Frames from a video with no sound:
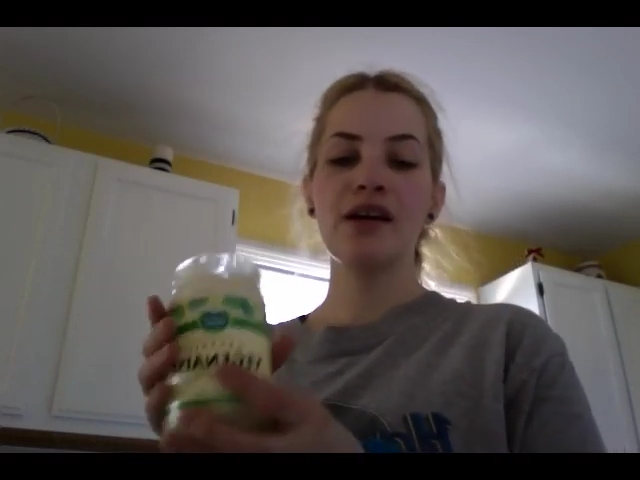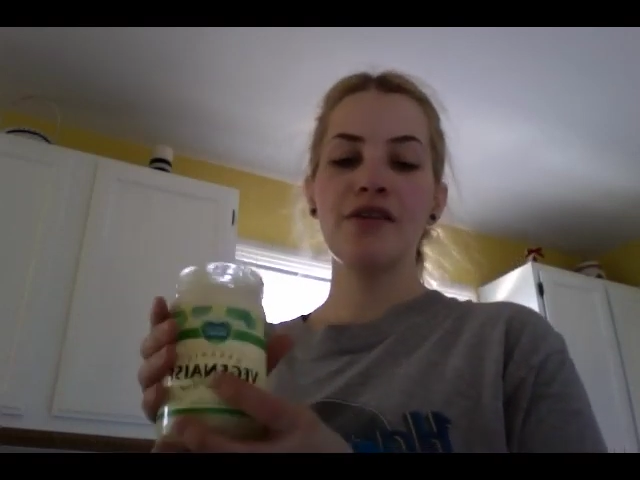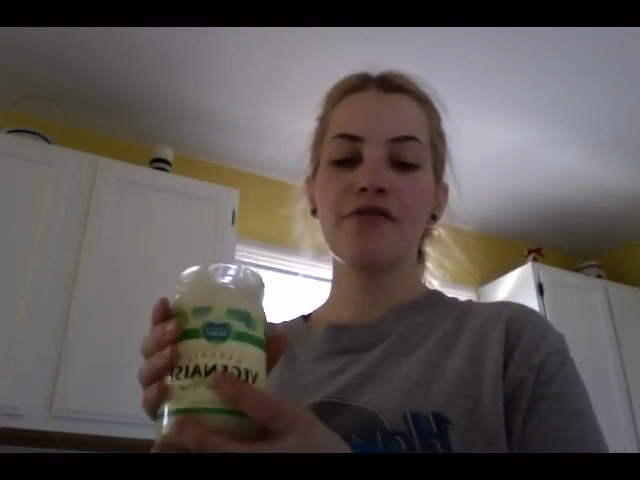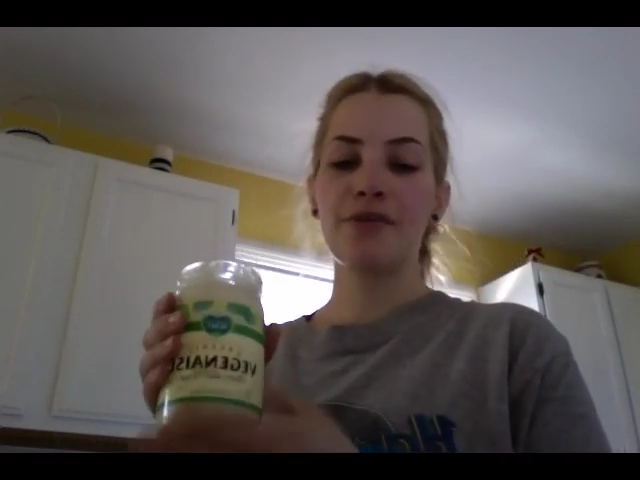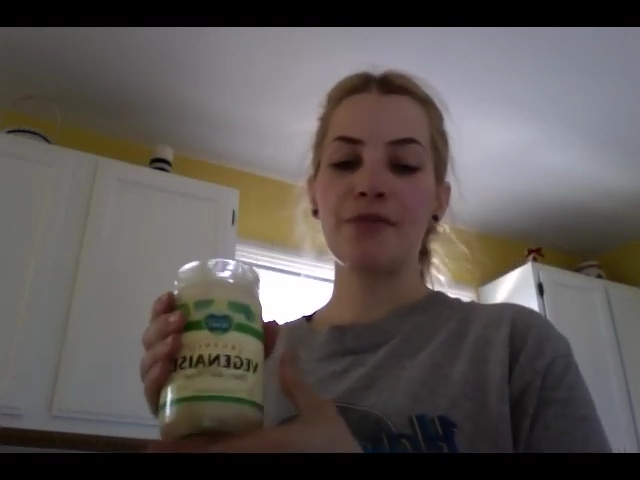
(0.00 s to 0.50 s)

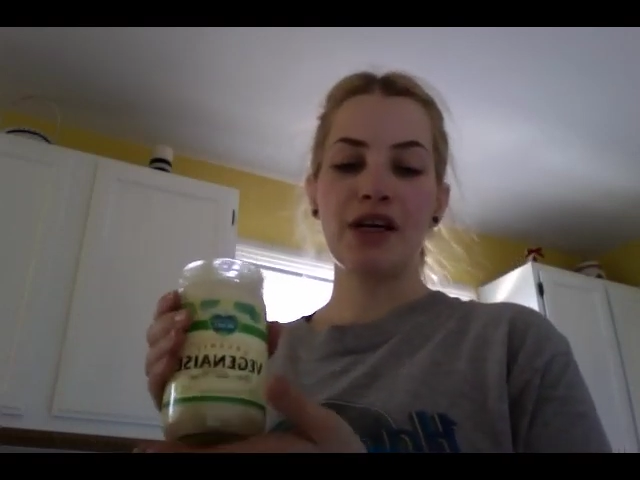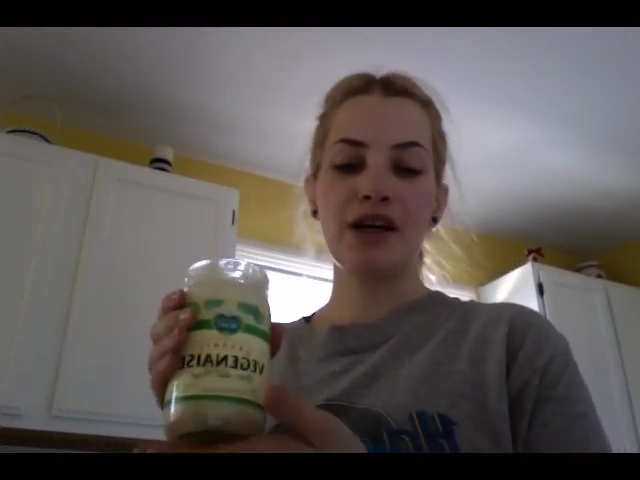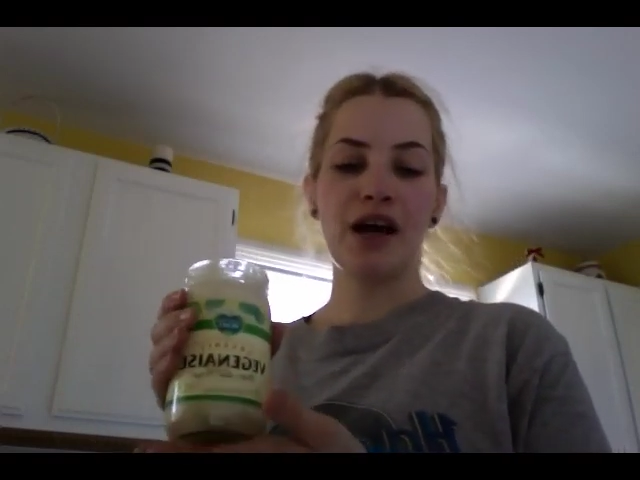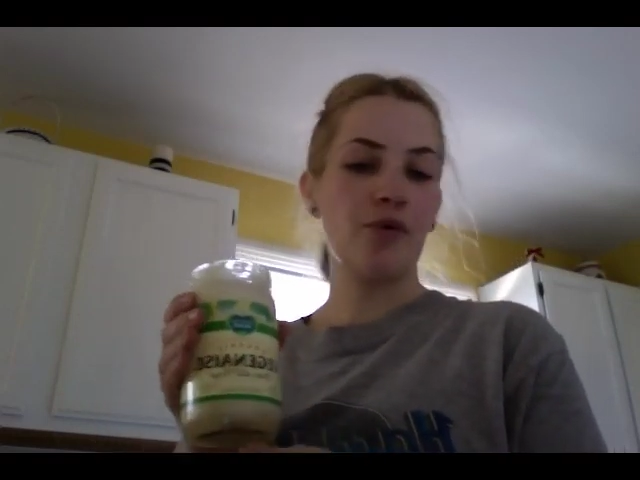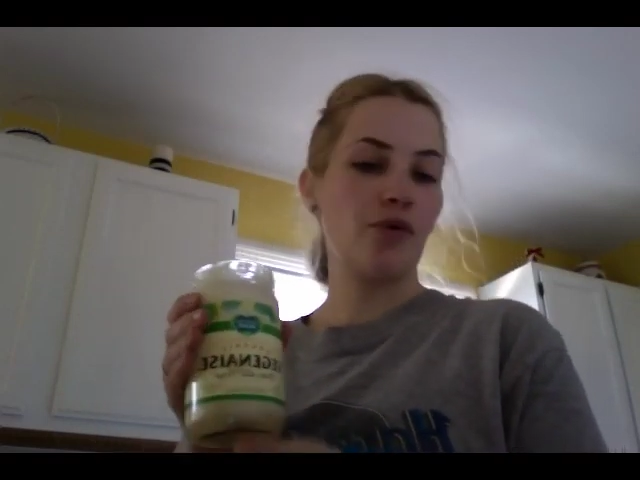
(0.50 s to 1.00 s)
For me,
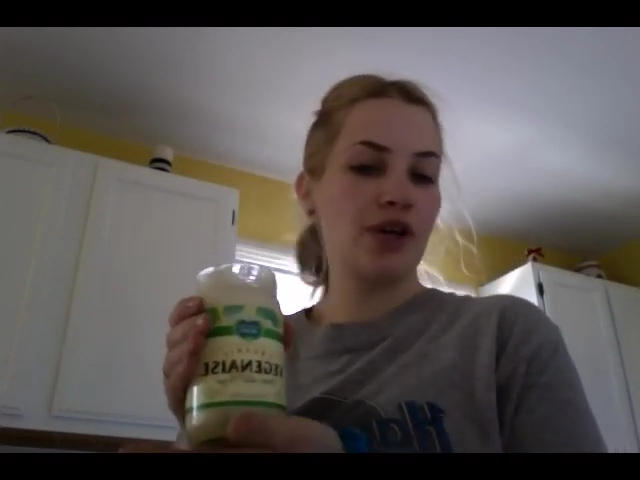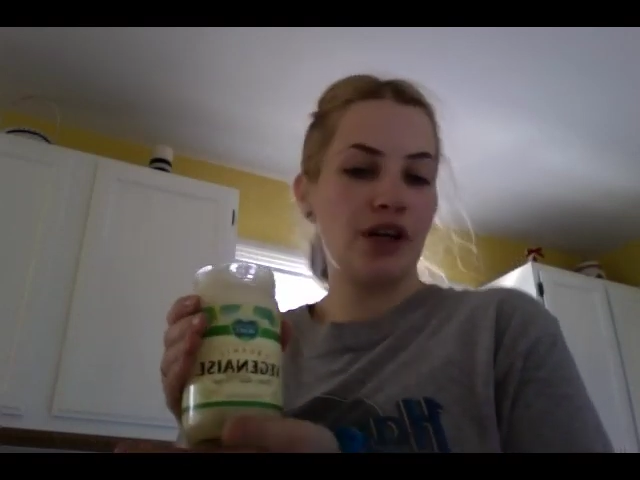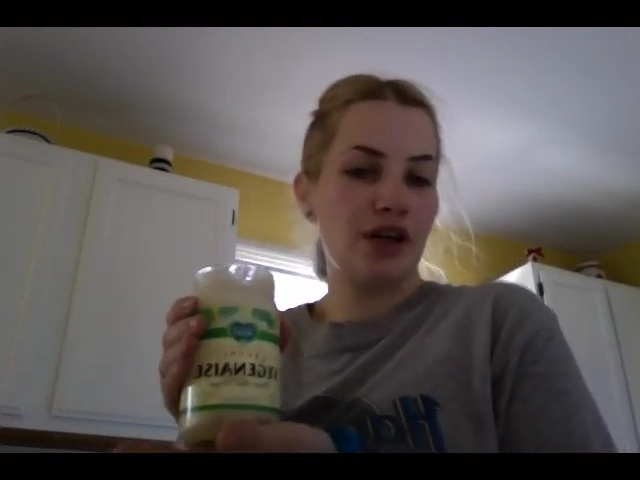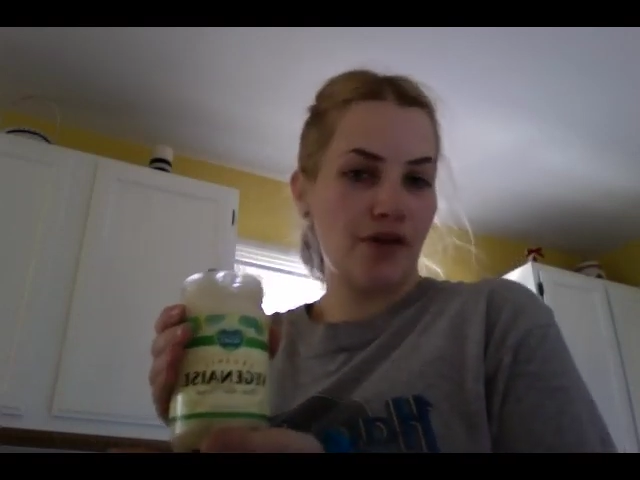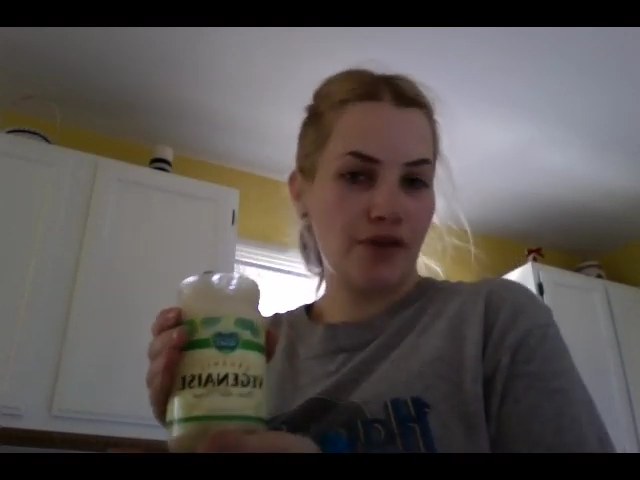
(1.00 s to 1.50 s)
I won't eat
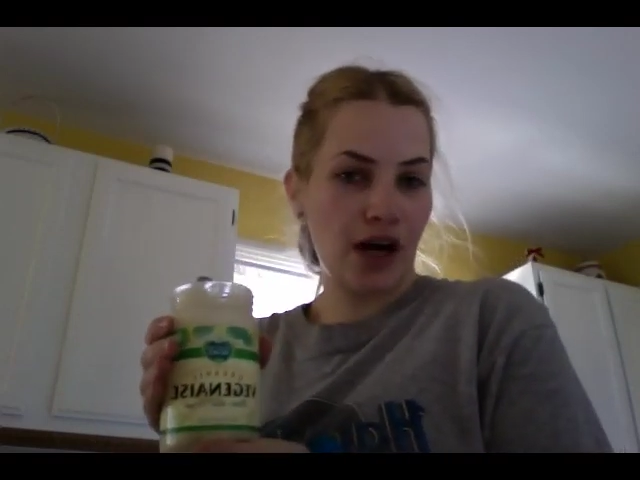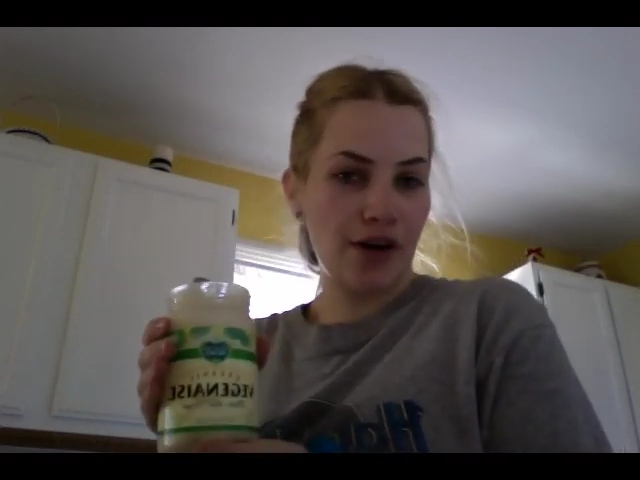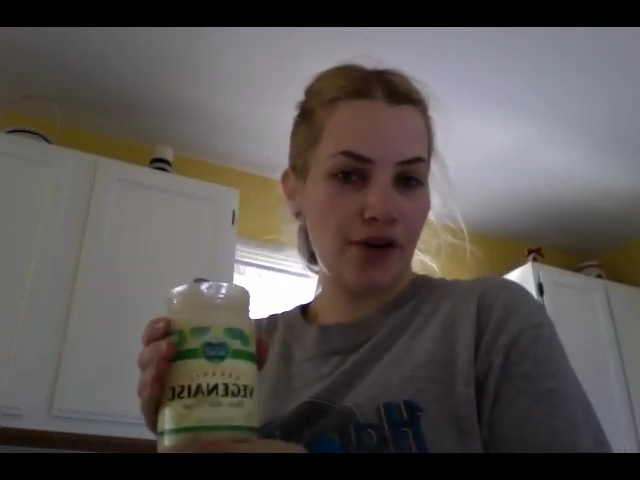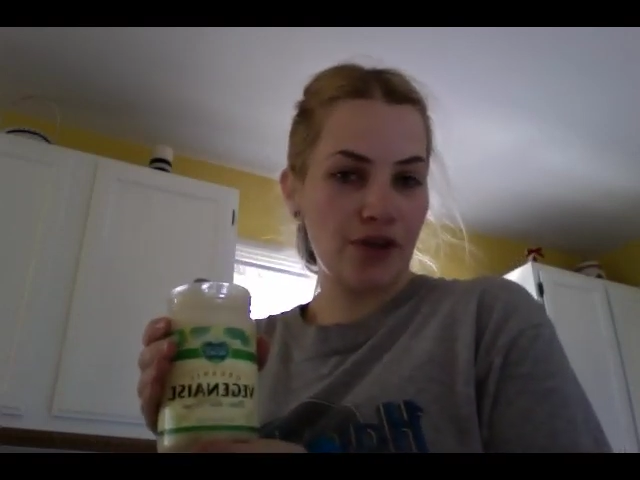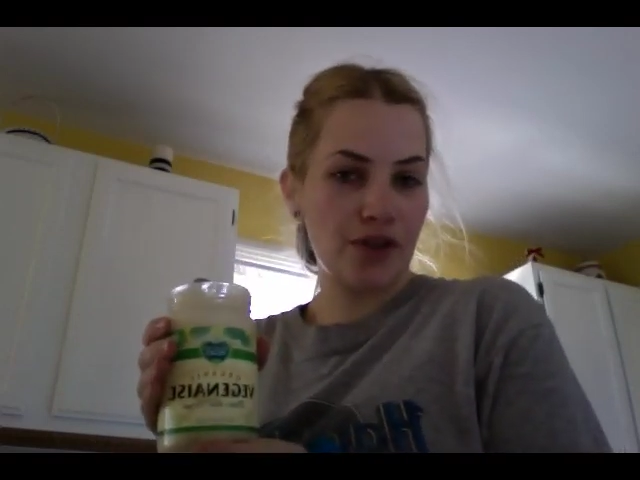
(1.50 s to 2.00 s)
an
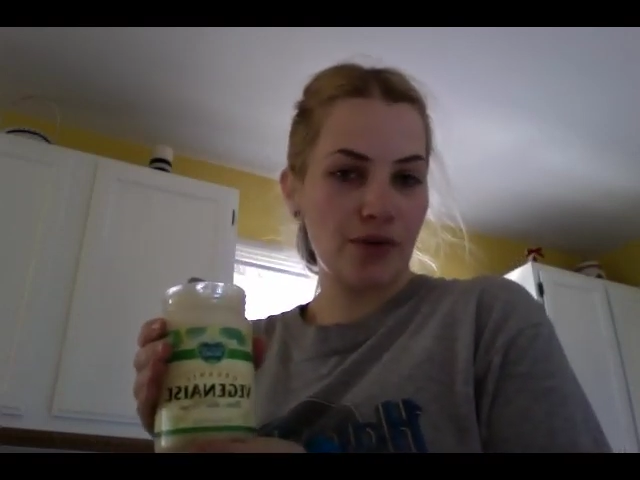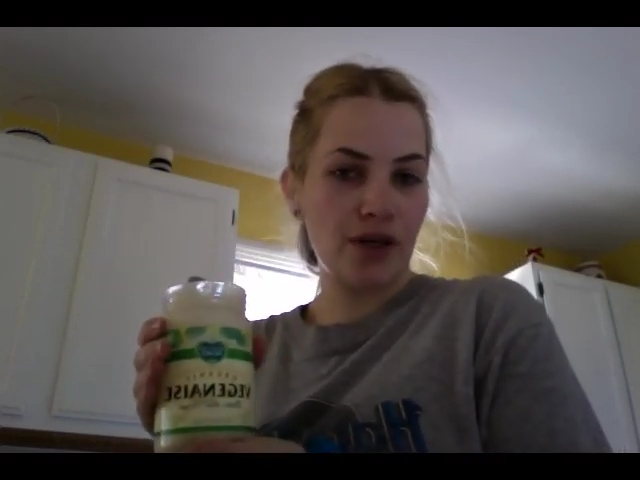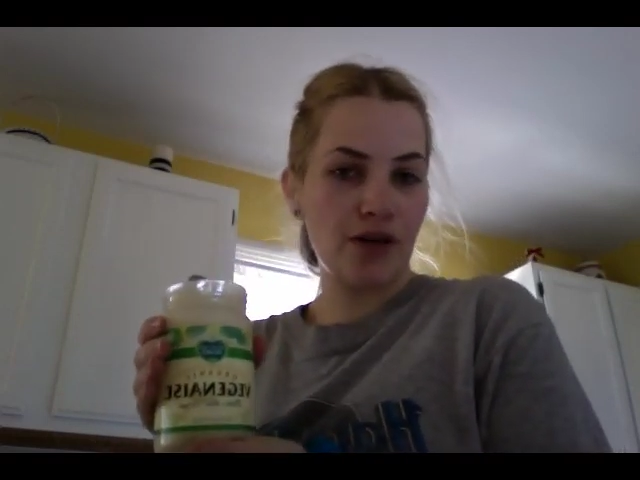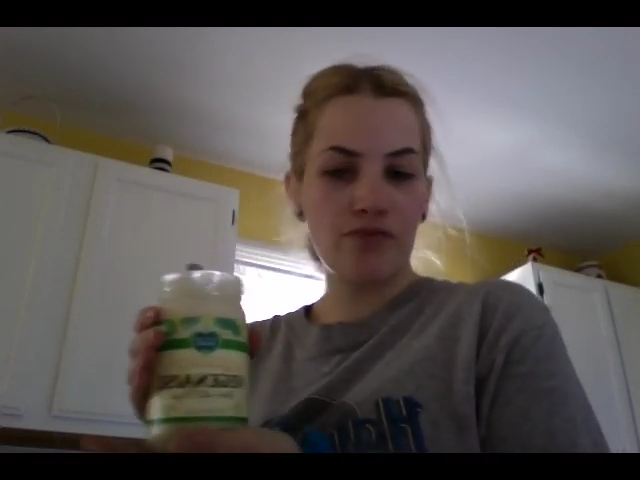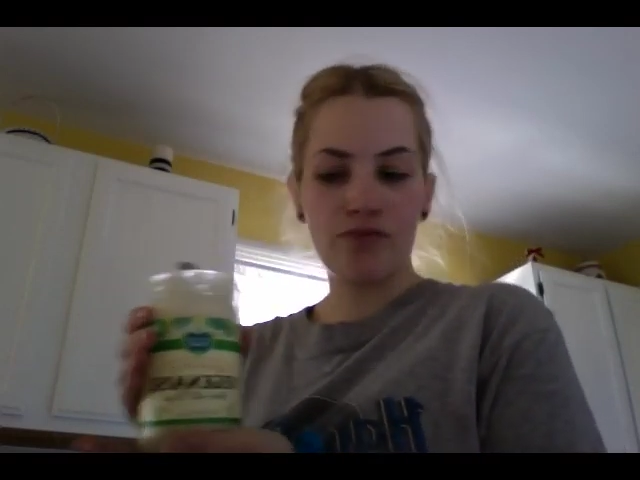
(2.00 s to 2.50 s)
avocado this week,
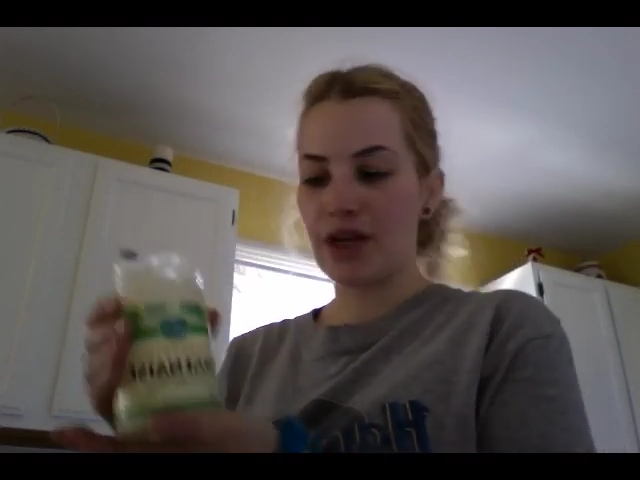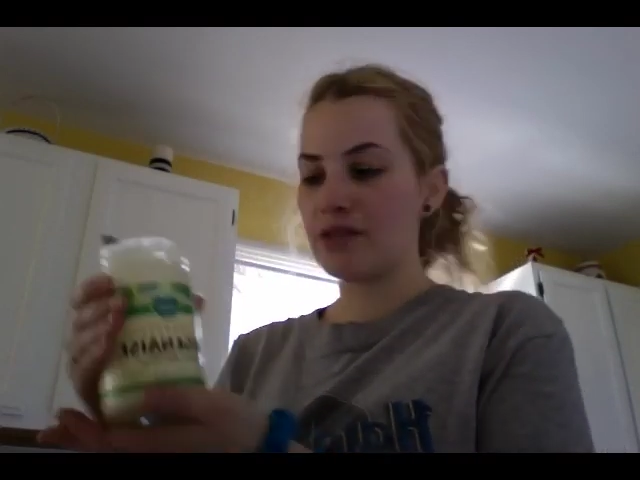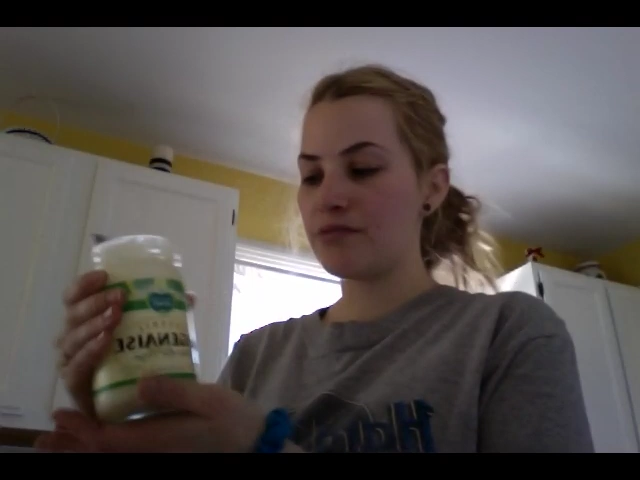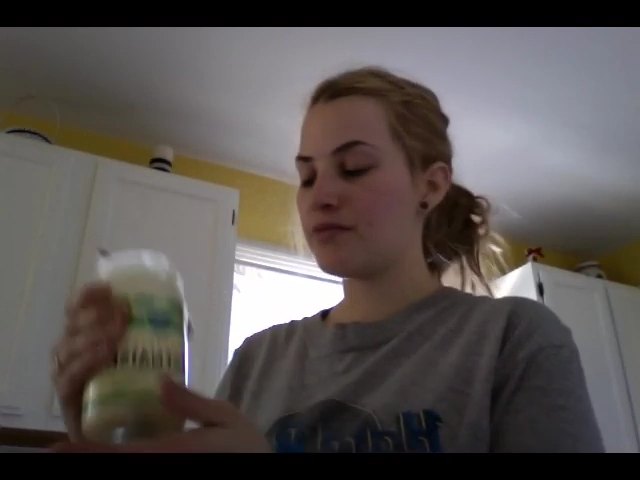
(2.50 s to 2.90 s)
right?